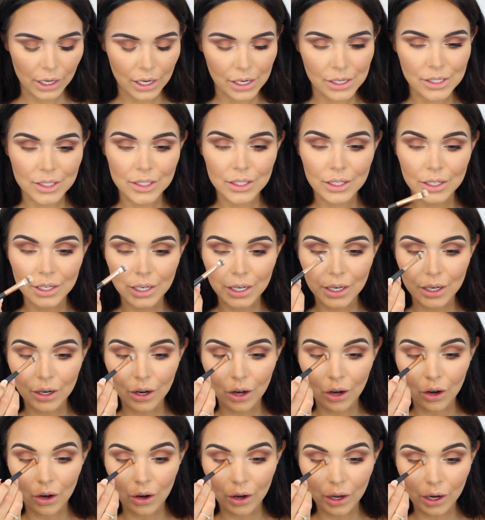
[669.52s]
as an
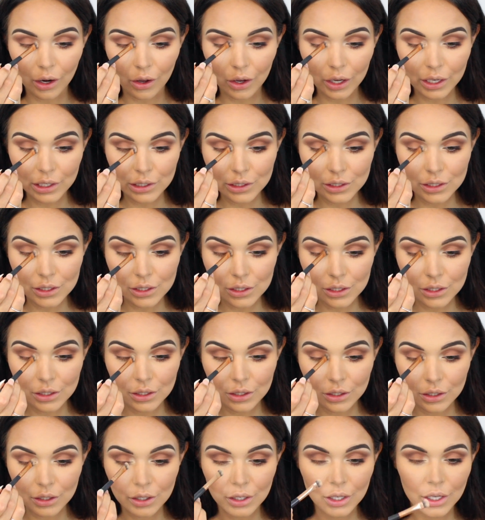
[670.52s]
inner
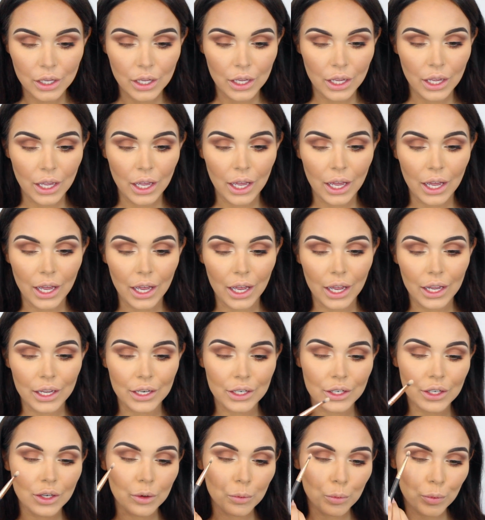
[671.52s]
highlight
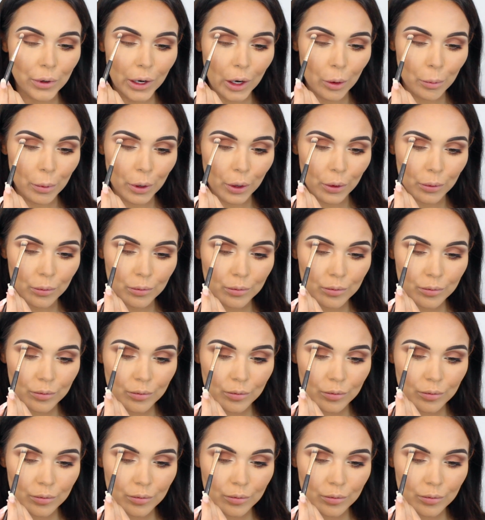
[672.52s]
and brow bone.